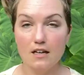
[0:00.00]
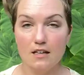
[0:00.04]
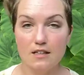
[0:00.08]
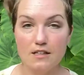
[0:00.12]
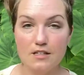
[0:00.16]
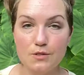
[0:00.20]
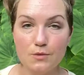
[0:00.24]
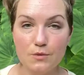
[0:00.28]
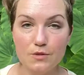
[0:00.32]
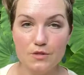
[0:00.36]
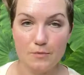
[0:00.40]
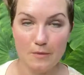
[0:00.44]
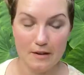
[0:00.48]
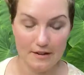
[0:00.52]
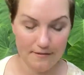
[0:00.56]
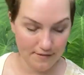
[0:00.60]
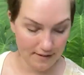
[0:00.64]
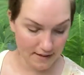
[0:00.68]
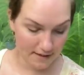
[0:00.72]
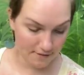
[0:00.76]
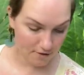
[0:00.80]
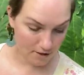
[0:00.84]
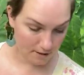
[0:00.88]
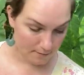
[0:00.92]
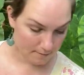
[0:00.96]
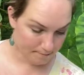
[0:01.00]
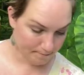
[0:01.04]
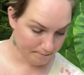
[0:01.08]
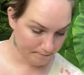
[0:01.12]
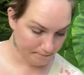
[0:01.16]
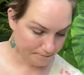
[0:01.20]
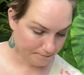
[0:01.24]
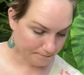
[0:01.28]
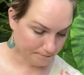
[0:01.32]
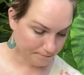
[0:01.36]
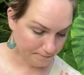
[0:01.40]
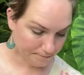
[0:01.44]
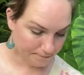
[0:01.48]
This one's my favorite.
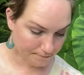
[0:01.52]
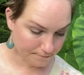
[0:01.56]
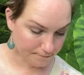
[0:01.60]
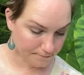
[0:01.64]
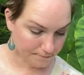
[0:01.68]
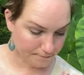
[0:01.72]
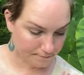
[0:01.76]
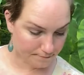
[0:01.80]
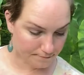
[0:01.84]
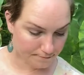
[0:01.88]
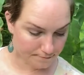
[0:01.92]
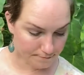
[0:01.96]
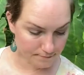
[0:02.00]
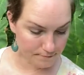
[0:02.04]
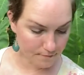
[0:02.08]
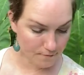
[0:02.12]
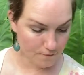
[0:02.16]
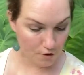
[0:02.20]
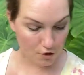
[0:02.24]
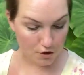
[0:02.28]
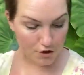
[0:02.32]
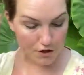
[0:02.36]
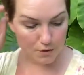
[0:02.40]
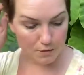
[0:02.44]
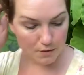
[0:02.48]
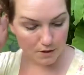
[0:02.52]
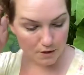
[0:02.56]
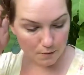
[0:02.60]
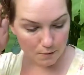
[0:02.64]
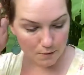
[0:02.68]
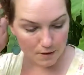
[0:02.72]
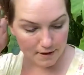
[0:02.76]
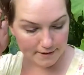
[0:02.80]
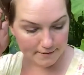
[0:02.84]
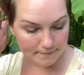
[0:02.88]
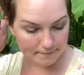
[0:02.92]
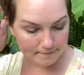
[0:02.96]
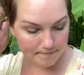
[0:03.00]
Verse
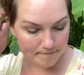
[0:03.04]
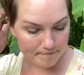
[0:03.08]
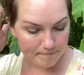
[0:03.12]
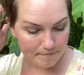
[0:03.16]
21.